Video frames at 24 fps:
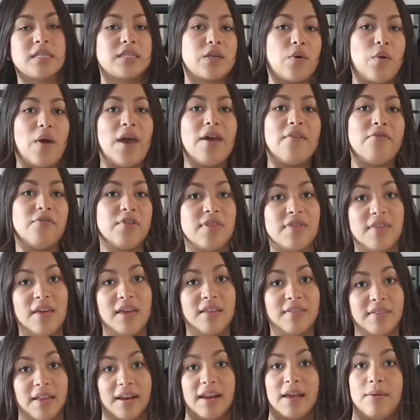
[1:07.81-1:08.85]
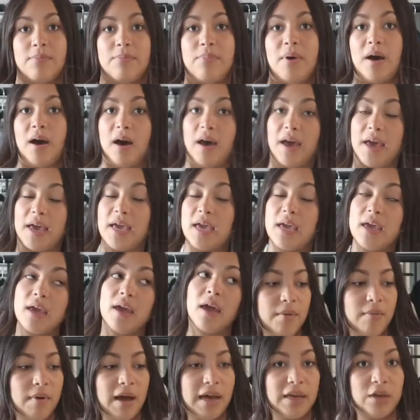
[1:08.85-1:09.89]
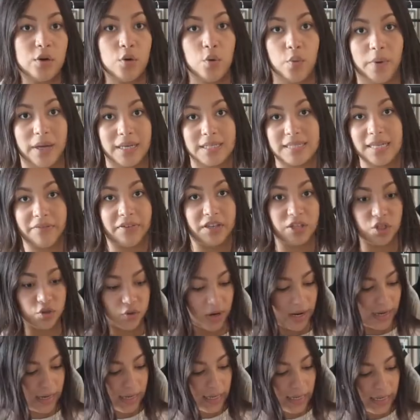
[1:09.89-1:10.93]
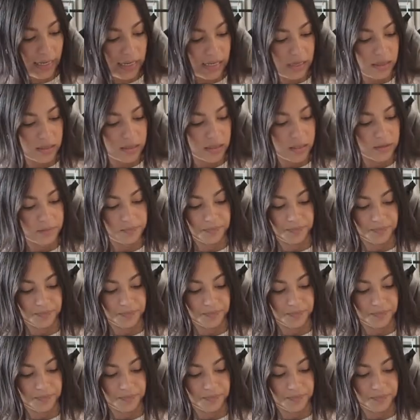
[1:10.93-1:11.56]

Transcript: So everything that I buy, I always have it dry cleaned,